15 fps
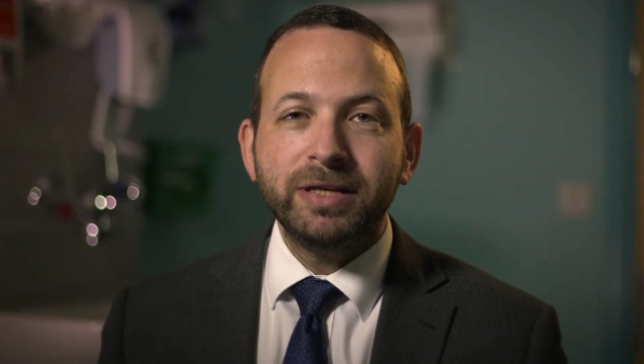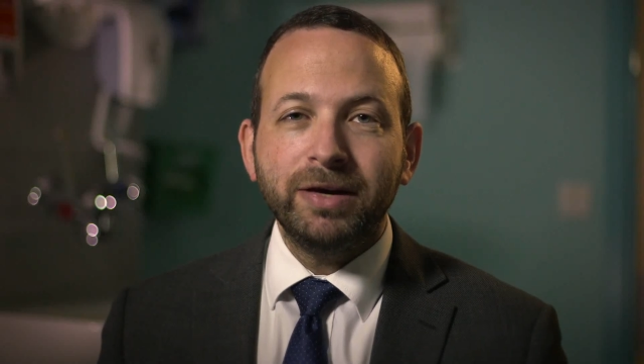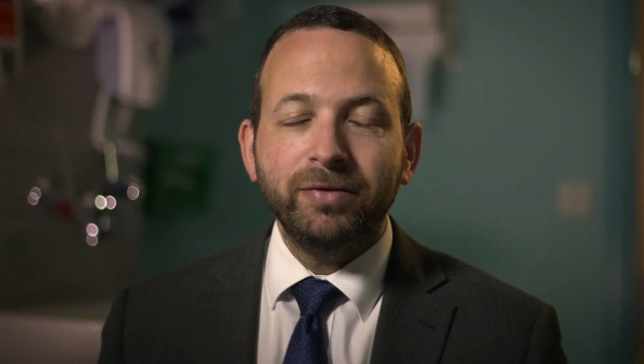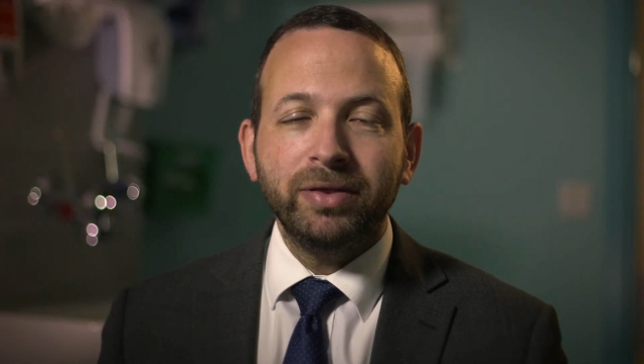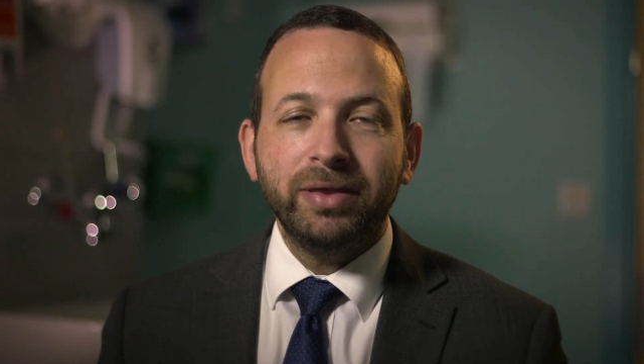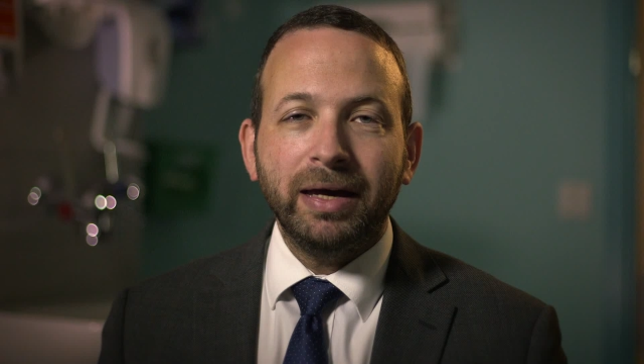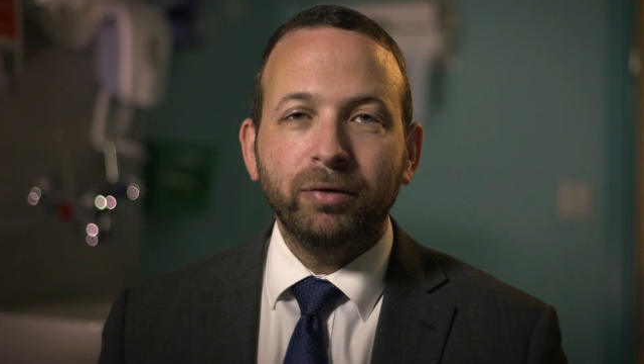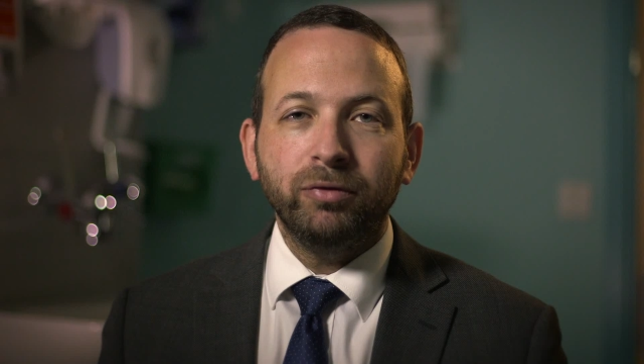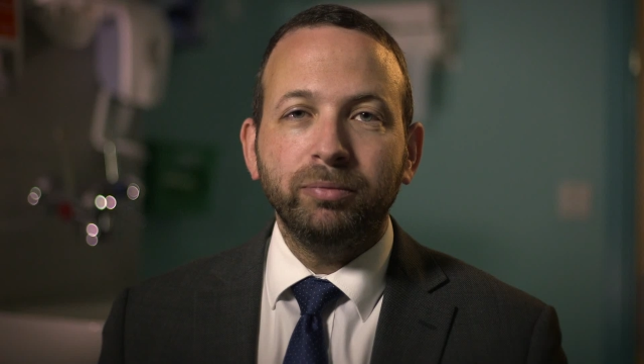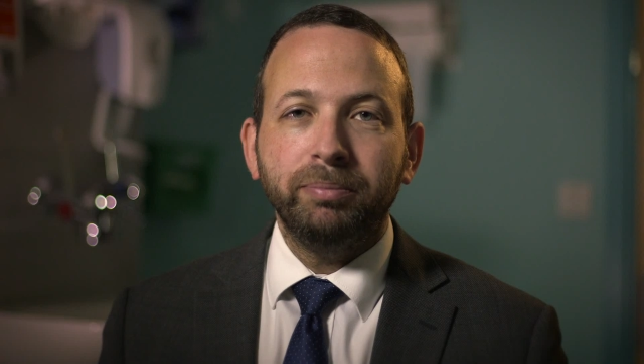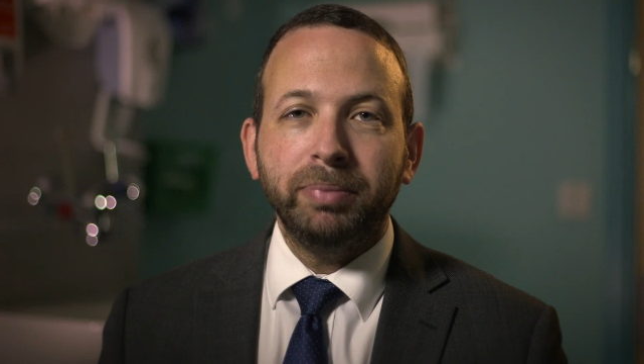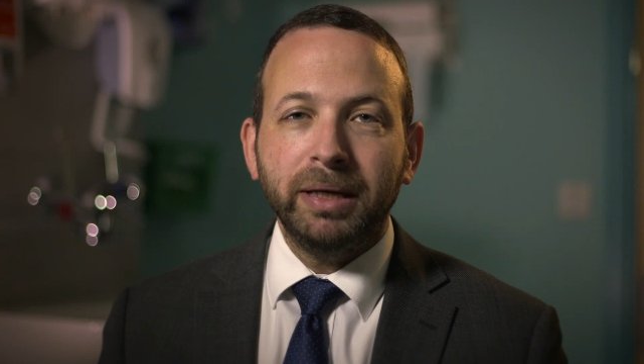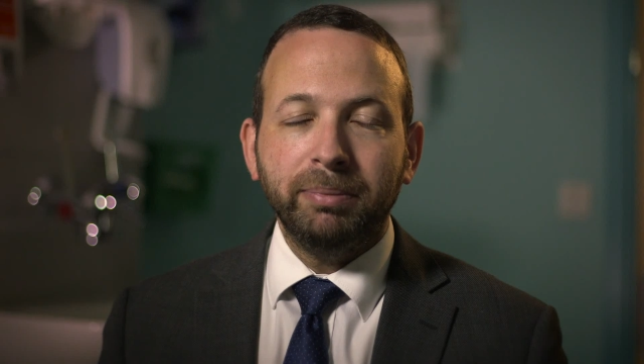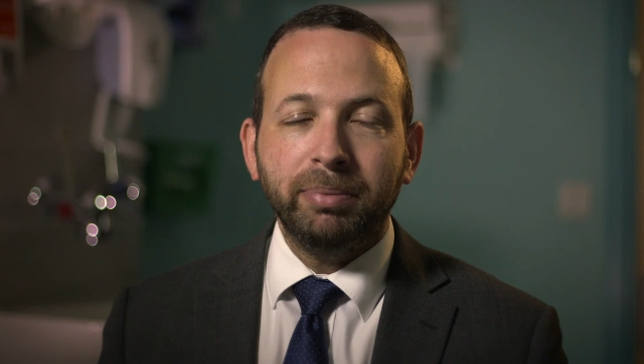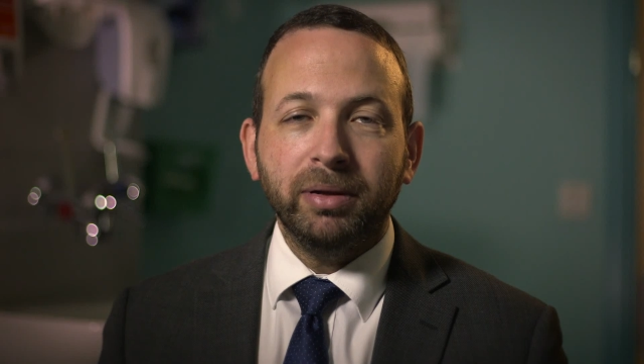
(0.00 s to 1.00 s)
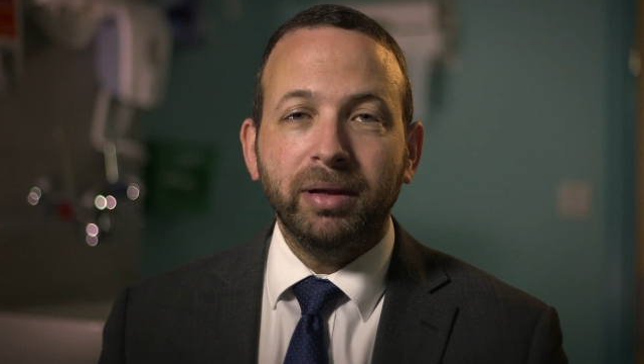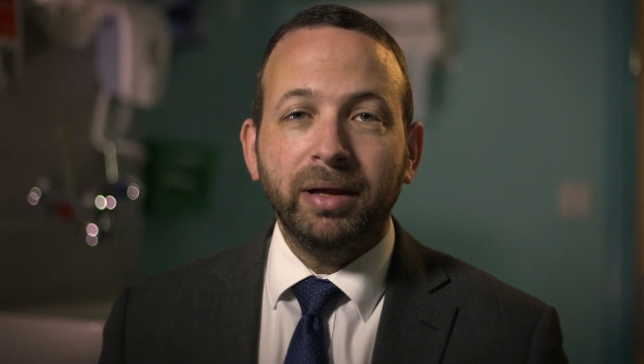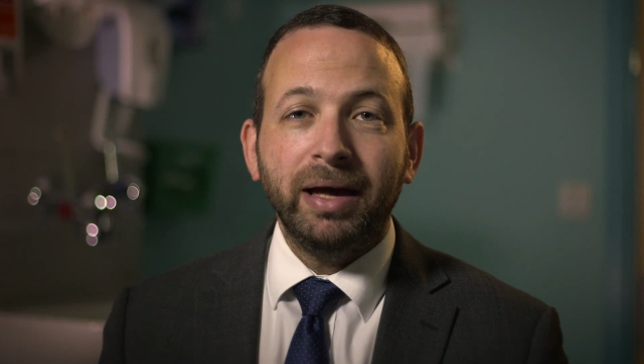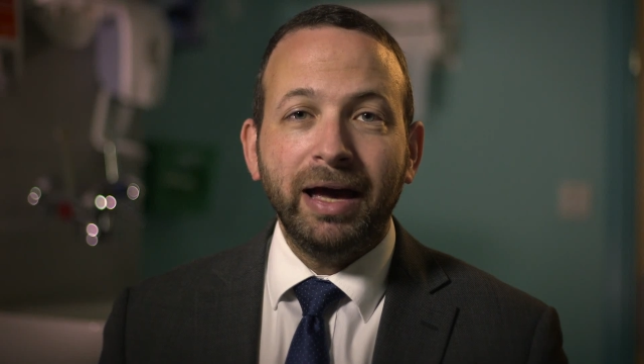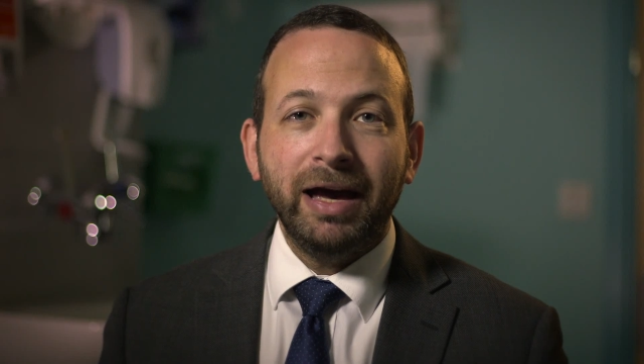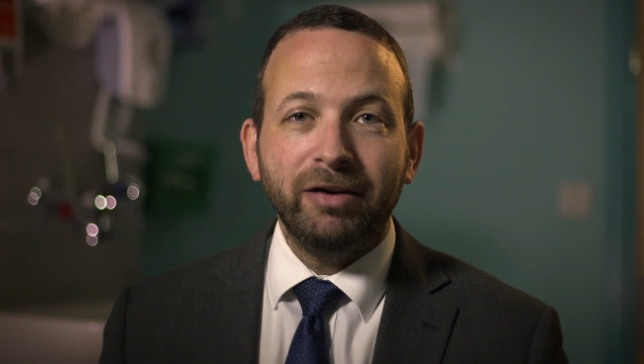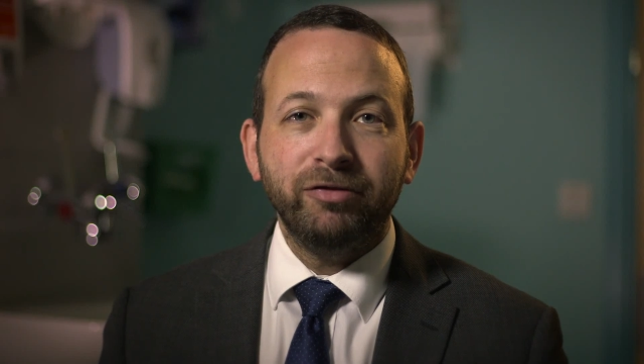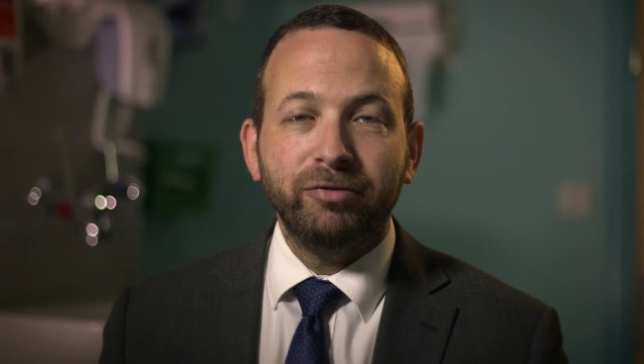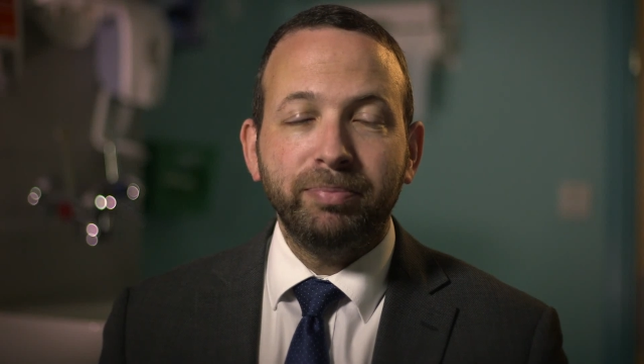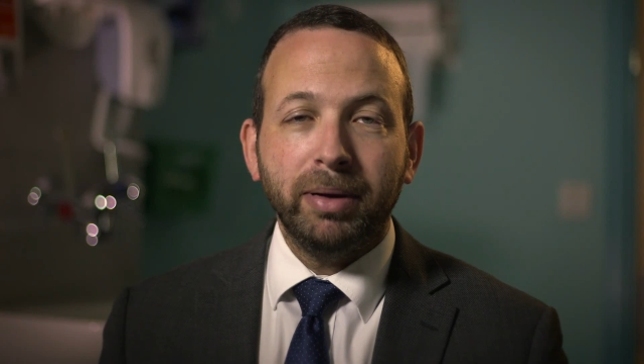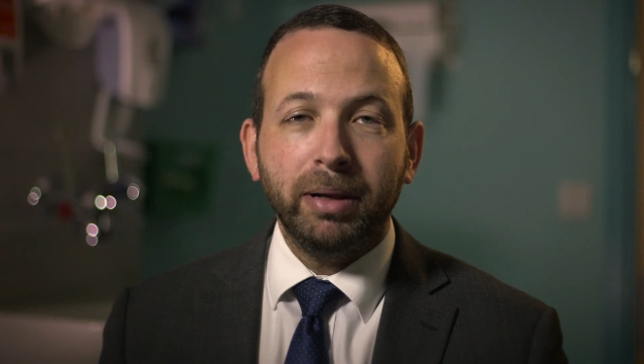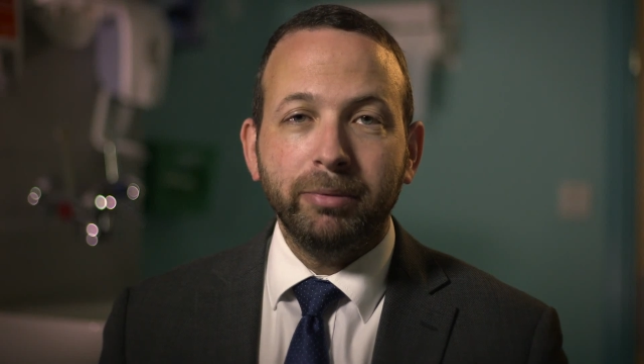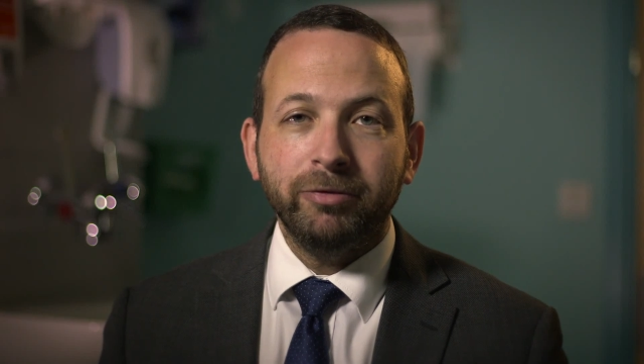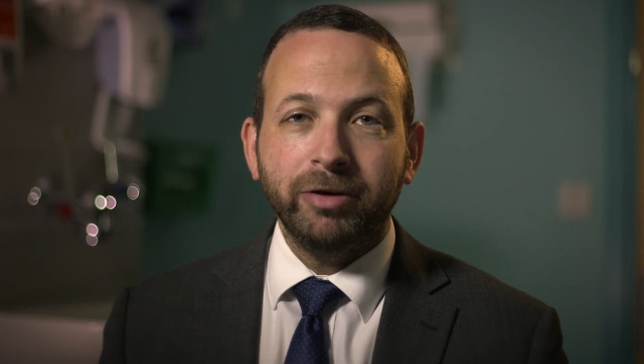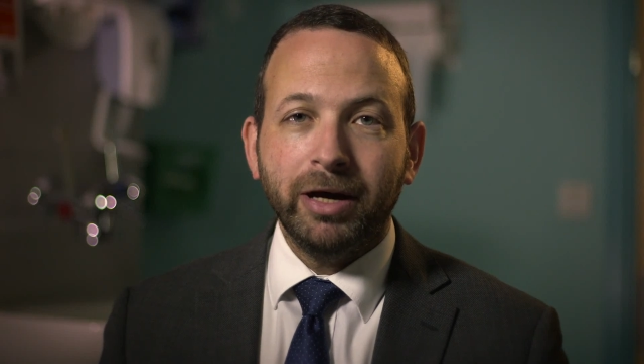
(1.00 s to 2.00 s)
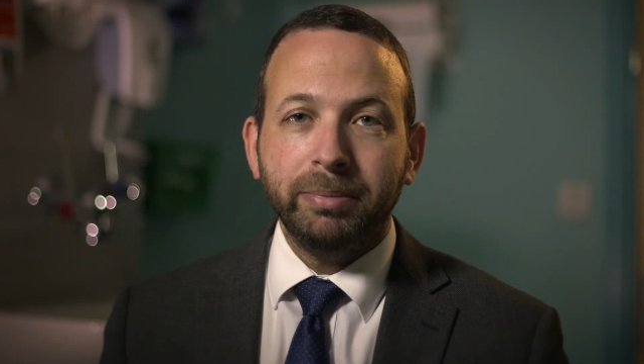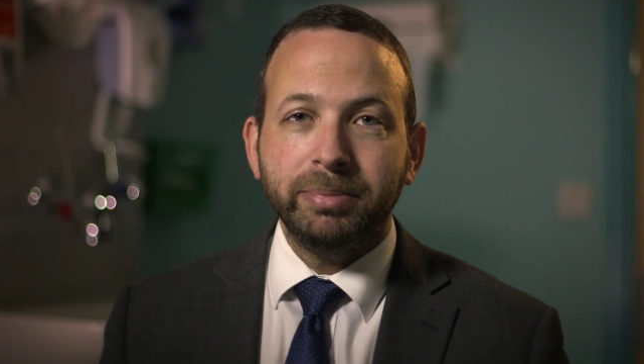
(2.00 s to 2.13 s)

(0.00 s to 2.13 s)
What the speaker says: 7,000 people have pulmonary